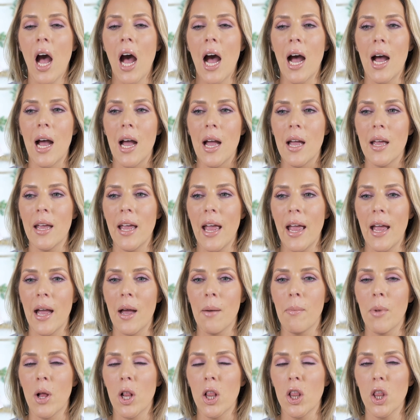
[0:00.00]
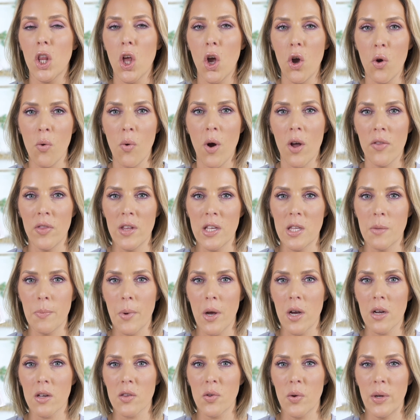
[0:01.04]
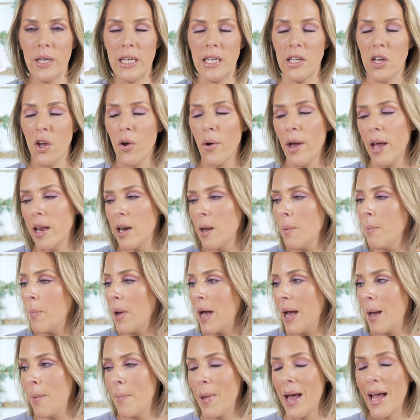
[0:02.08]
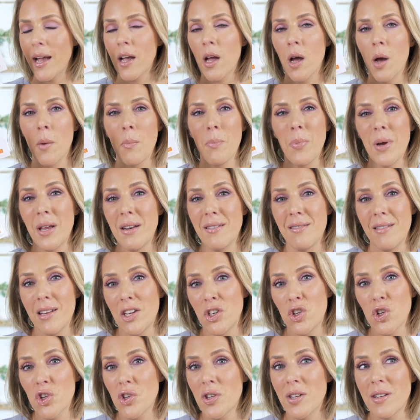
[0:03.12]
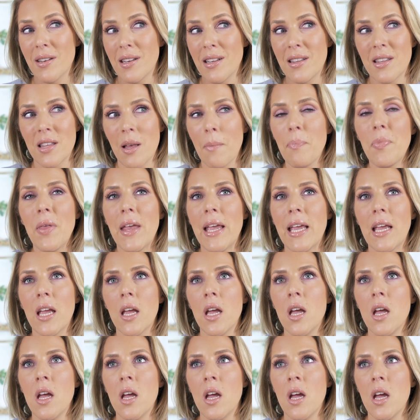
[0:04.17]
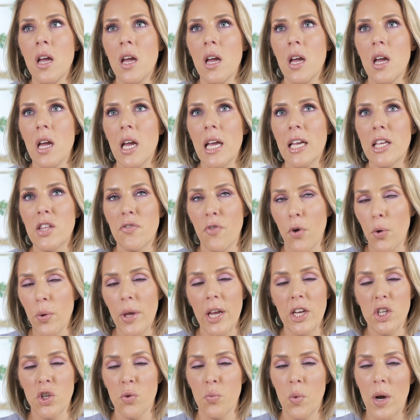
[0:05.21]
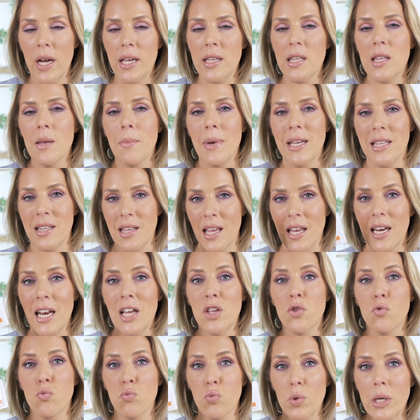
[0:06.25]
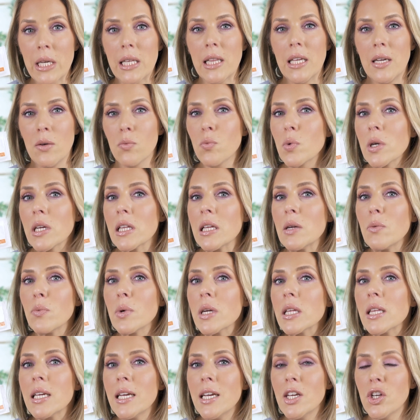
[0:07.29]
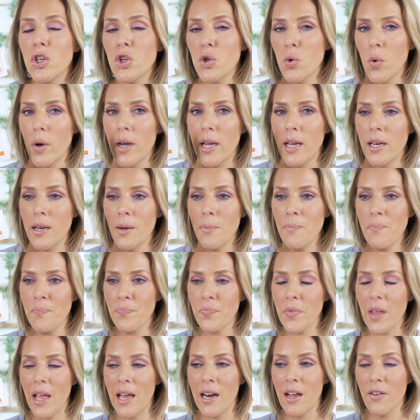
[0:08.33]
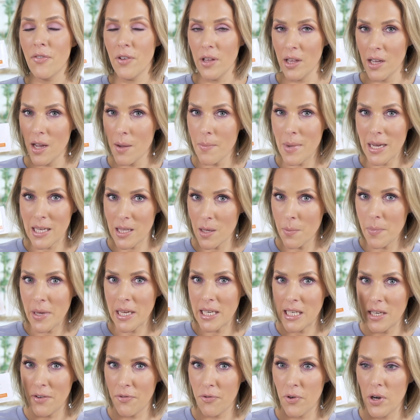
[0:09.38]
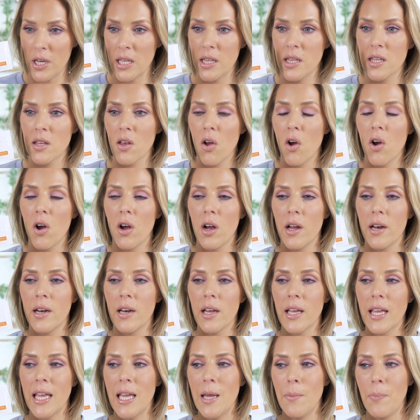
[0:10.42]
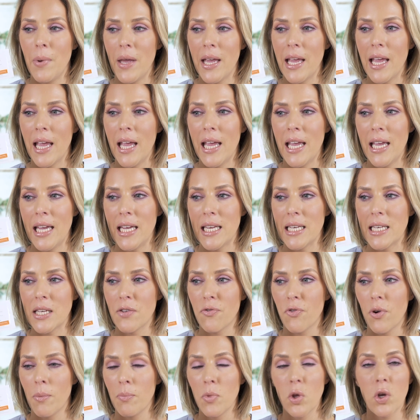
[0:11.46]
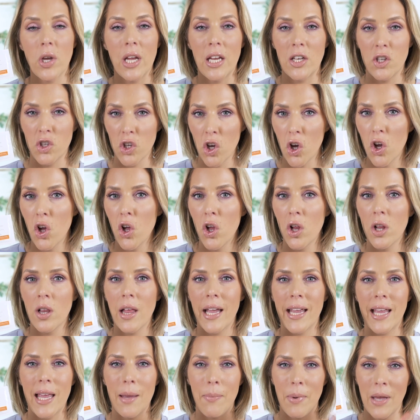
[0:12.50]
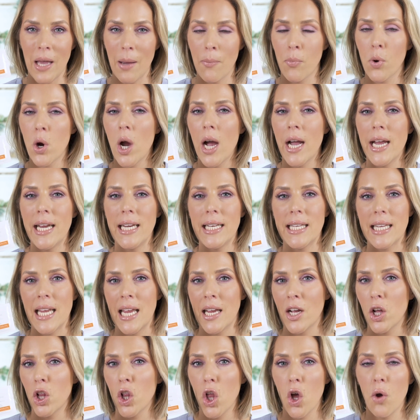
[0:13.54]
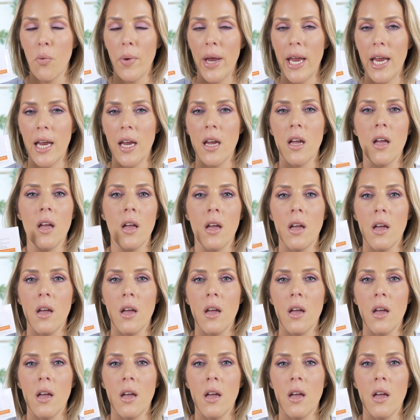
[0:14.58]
I am low on this box, so I need to go ahead and buy a backup, but it's something exfoliation wise that my skin has really, really, really enjoyed. And I feel like it makes a big difference on keeping it from looking dull and keeping it bright and glowy